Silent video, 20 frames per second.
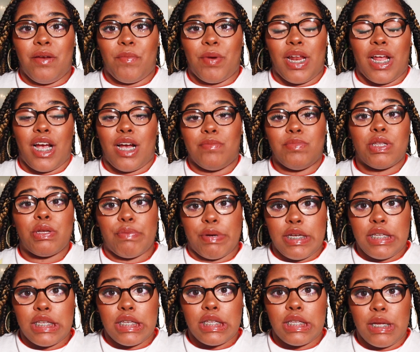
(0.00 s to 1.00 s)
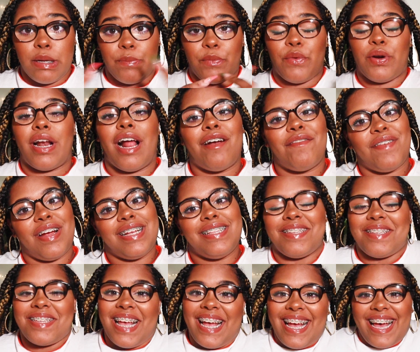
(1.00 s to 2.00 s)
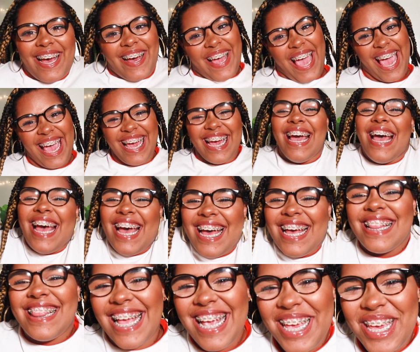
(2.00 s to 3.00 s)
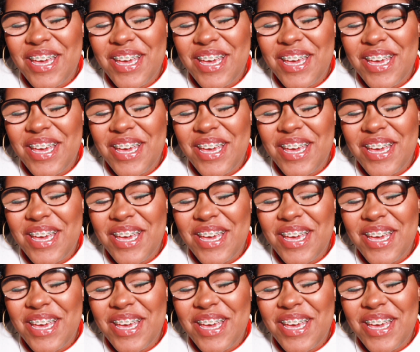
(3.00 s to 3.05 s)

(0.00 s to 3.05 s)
when it comes to racism, we're not friends. Okay, thank